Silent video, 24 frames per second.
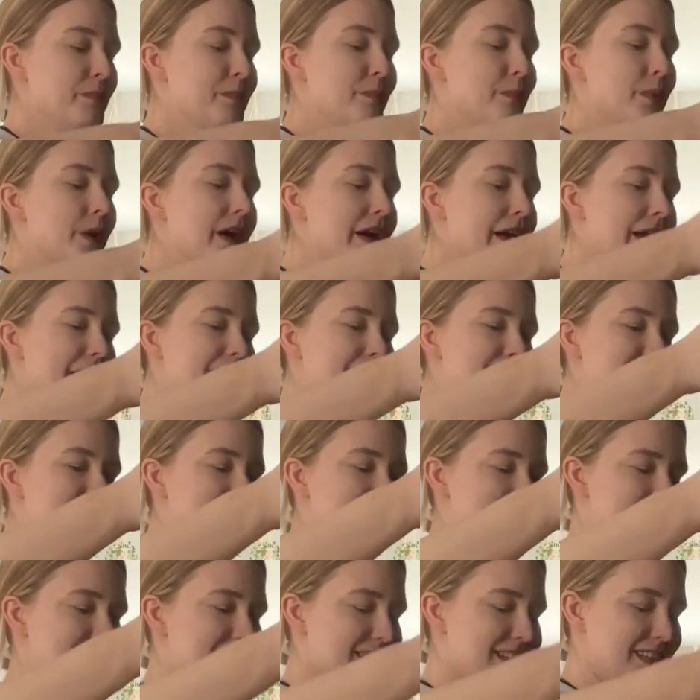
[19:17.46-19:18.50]
but
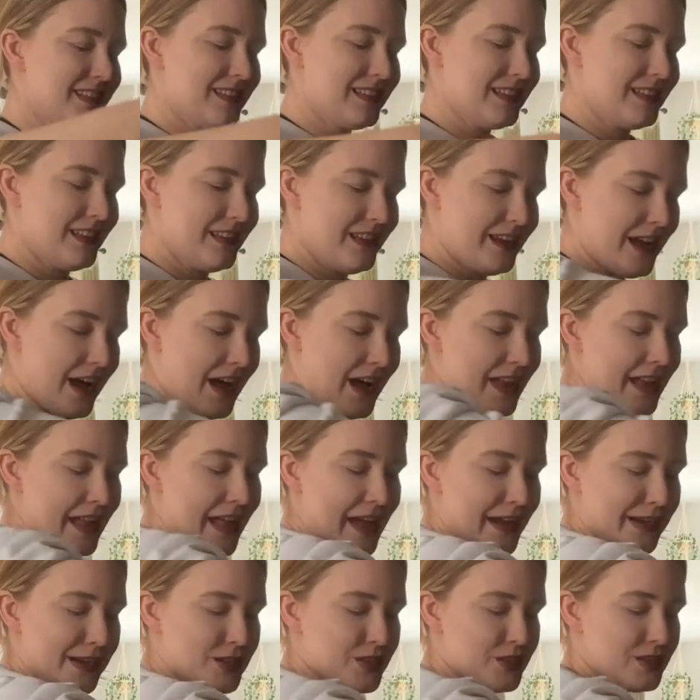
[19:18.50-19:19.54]
not
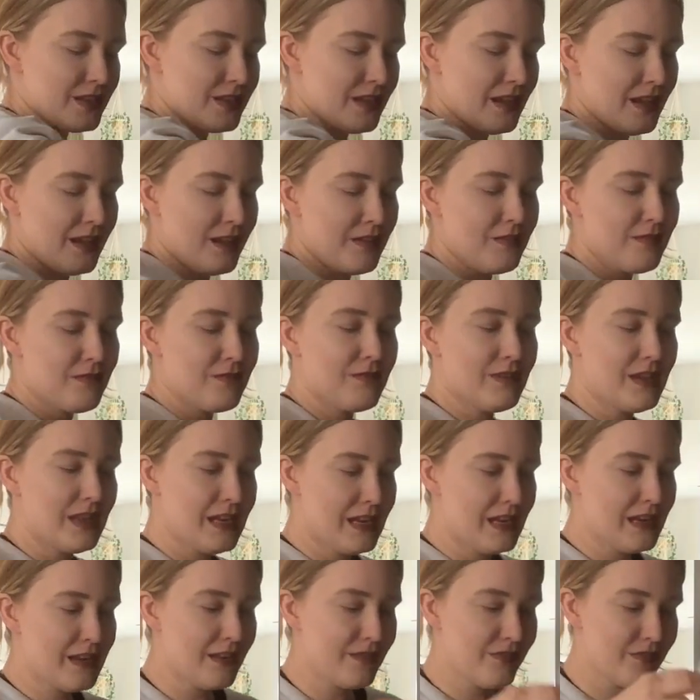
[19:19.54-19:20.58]
actually
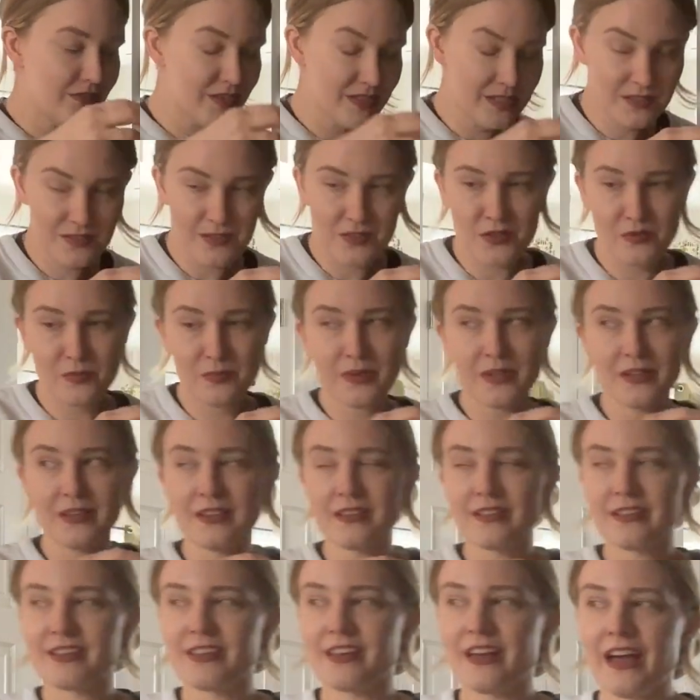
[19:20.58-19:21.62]
reading a physical
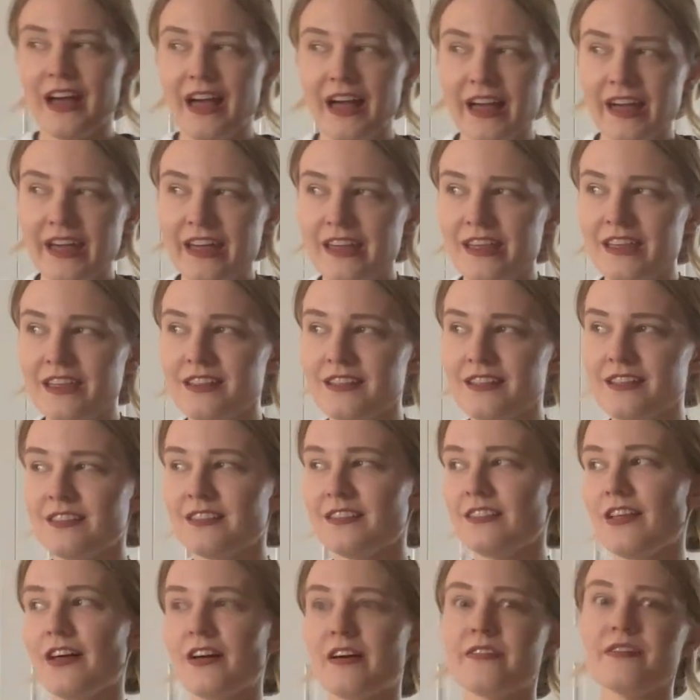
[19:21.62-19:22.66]
book. I
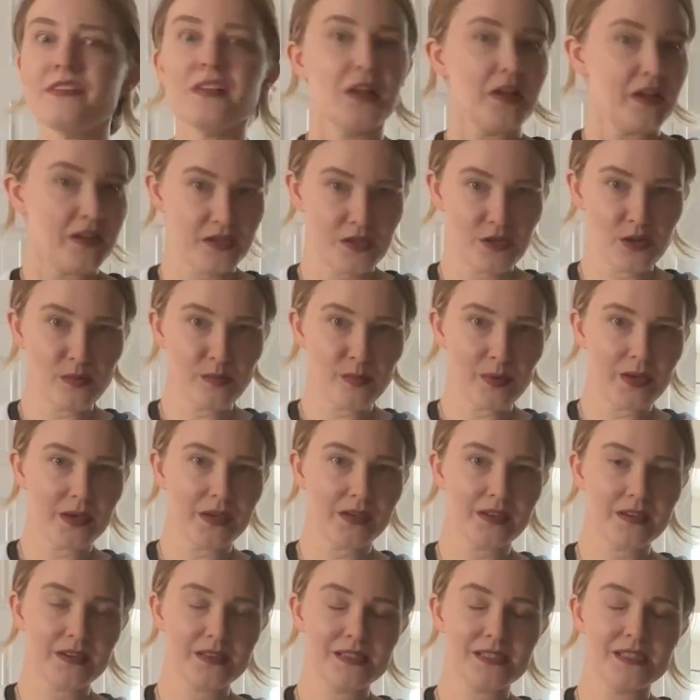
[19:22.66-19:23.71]
love
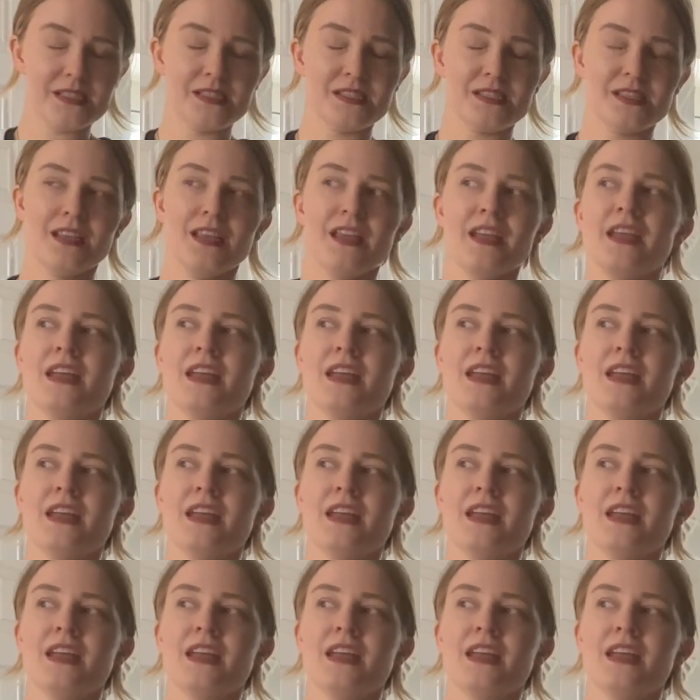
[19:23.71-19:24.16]
audiobooks.